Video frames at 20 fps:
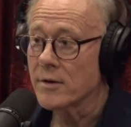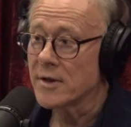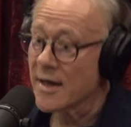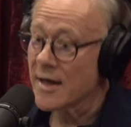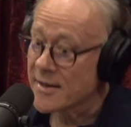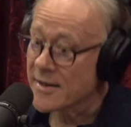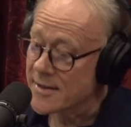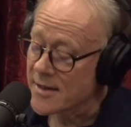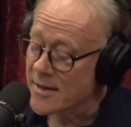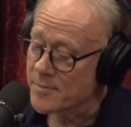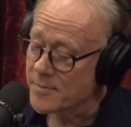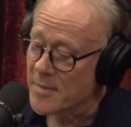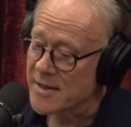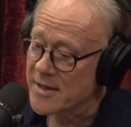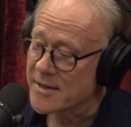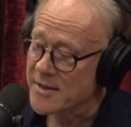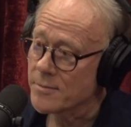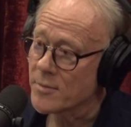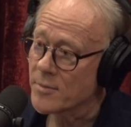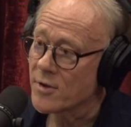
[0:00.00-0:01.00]
Yes, there's been
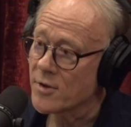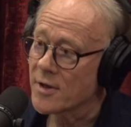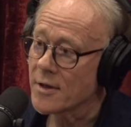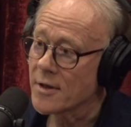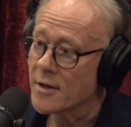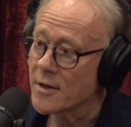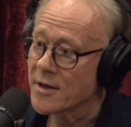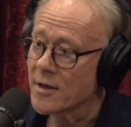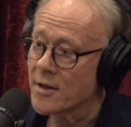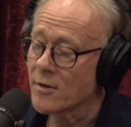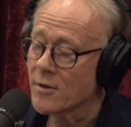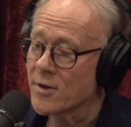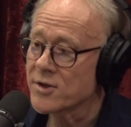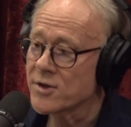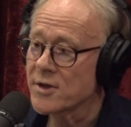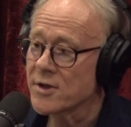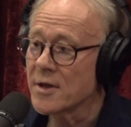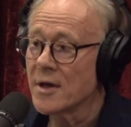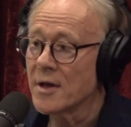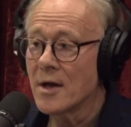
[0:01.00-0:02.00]
some marine
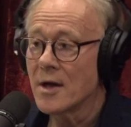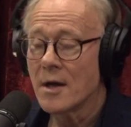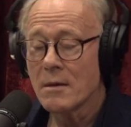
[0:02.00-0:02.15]
archaeology,